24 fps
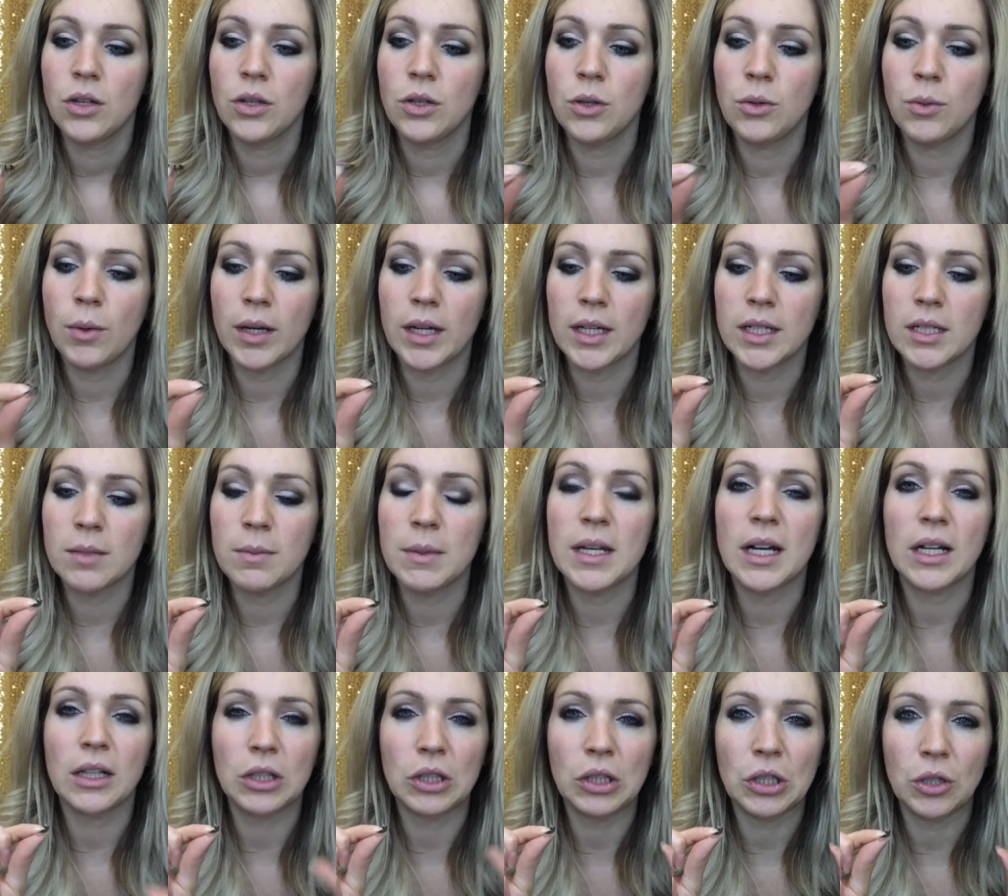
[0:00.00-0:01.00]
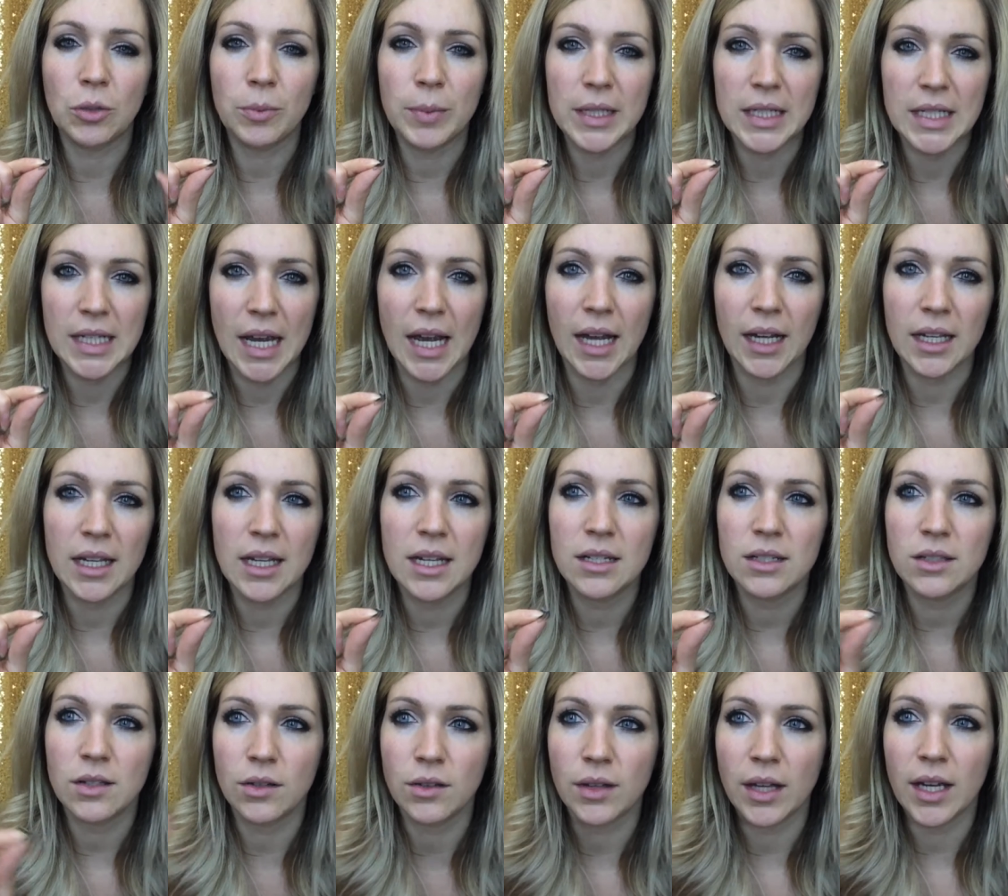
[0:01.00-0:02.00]
You want it to be a little bit
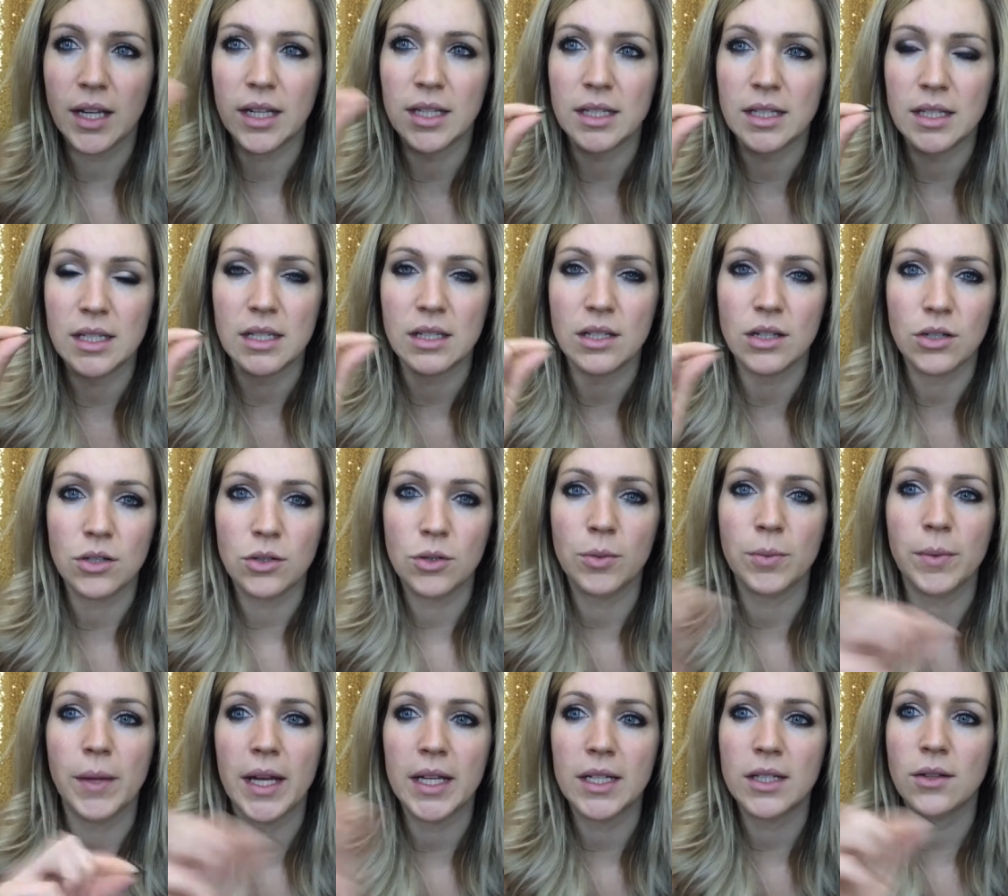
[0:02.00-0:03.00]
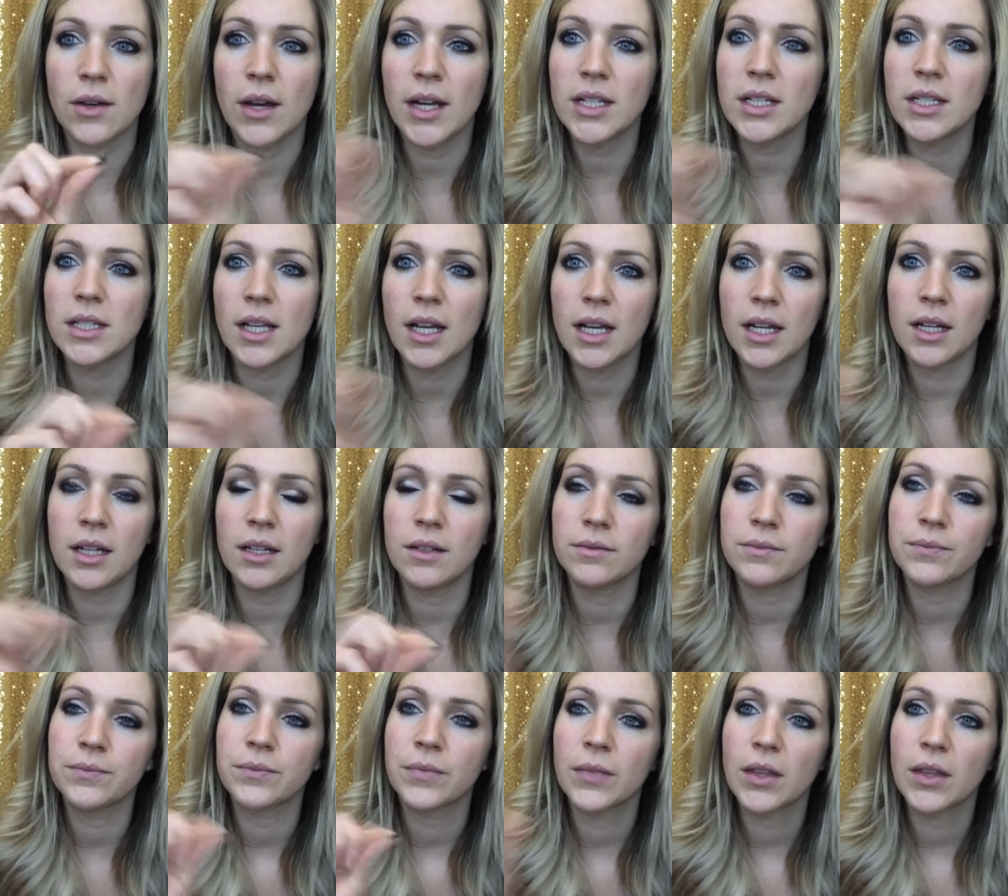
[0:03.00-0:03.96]
tacky so that it's easier to apply. So I just kind of